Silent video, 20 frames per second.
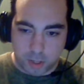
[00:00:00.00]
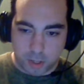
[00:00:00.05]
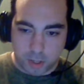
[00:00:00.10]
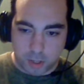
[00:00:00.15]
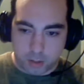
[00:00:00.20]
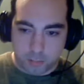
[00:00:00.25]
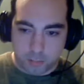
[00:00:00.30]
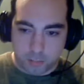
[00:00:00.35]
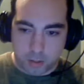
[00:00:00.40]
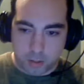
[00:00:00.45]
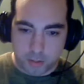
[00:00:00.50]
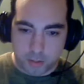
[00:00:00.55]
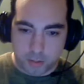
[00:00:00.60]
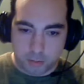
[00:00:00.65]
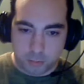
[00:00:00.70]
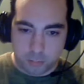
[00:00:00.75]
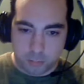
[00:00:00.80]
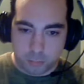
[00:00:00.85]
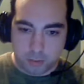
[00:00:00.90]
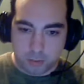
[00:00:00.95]
person
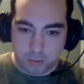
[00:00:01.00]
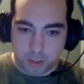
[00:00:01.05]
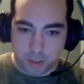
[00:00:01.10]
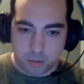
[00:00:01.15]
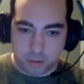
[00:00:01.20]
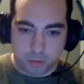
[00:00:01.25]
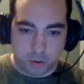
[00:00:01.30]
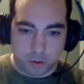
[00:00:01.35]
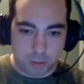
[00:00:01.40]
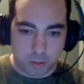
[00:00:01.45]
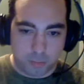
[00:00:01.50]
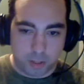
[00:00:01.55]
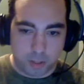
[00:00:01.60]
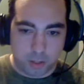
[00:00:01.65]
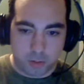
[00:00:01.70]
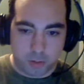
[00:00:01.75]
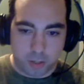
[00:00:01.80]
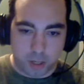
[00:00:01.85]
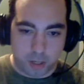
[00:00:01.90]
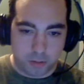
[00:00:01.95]
with the crossbow
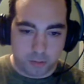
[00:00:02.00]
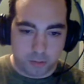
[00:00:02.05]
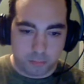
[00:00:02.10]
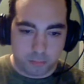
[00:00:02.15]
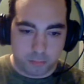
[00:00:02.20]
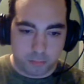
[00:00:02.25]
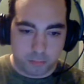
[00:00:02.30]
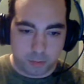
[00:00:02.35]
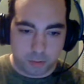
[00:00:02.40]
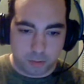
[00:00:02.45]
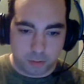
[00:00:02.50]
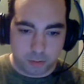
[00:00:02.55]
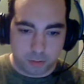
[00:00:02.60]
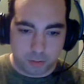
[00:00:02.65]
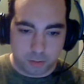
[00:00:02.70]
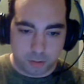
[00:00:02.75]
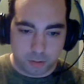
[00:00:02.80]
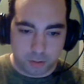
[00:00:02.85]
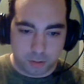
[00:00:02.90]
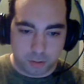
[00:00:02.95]
got
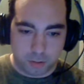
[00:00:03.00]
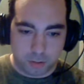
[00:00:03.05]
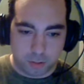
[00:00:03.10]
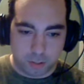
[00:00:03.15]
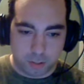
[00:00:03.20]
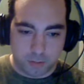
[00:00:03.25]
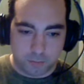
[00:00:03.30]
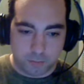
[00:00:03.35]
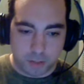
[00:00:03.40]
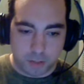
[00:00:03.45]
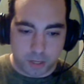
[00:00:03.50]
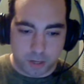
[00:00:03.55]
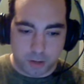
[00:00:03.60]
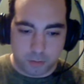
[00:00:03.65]
cleaved down.